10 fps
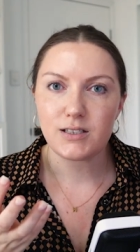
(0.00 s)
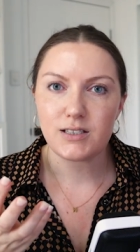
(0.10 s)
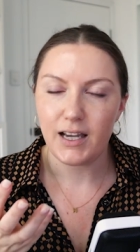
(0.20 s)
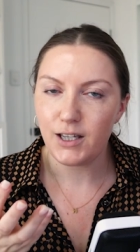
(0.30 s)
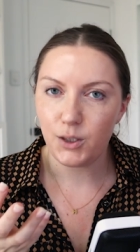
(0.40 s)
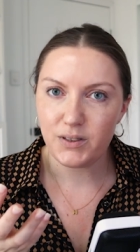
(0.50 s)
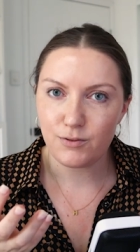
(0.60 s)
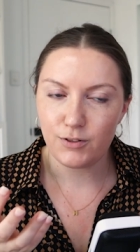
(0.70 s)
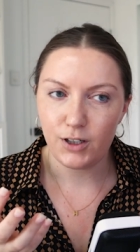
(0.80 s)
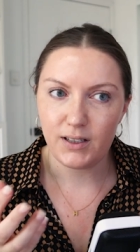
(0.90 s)
take you into
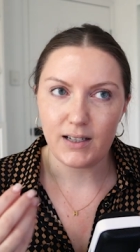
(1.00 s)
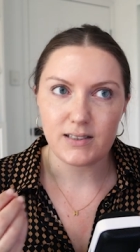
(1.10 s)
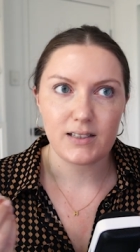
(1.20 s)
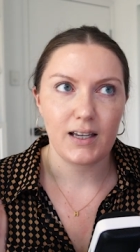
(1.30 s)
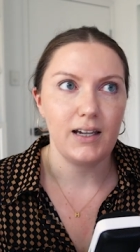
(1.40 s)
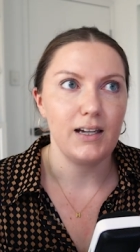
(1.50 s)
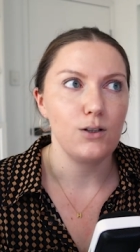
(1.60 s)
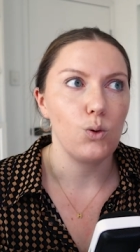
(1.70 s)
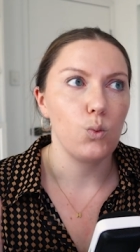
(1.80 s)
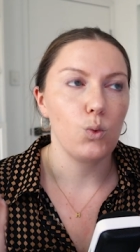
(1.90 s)
Flodesk
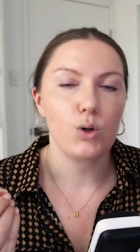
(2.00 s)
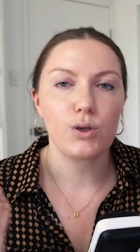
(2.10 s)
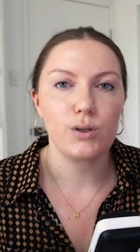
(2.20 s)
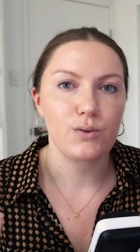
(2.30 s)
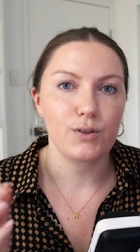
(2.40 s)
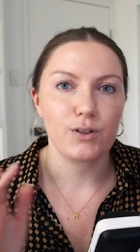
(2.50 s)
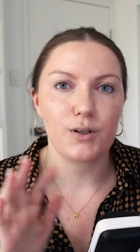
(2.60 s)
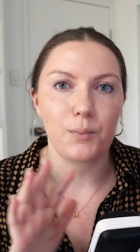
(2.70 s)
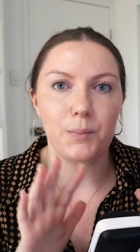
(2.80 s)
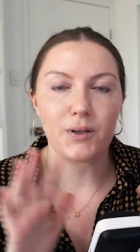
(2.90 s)
and walk you
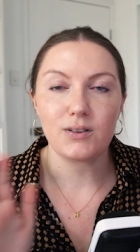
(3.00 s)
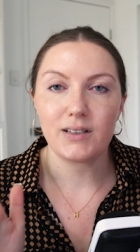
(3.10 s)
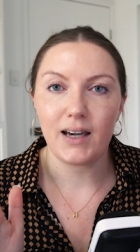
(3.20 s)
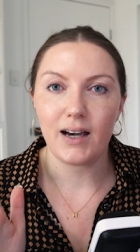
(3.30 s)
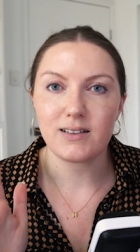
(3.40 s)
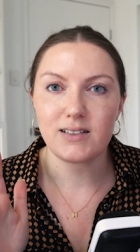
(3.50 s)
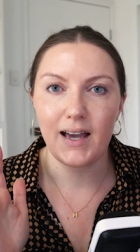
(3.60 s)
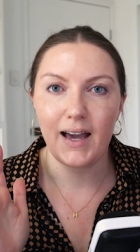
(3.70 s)
through building out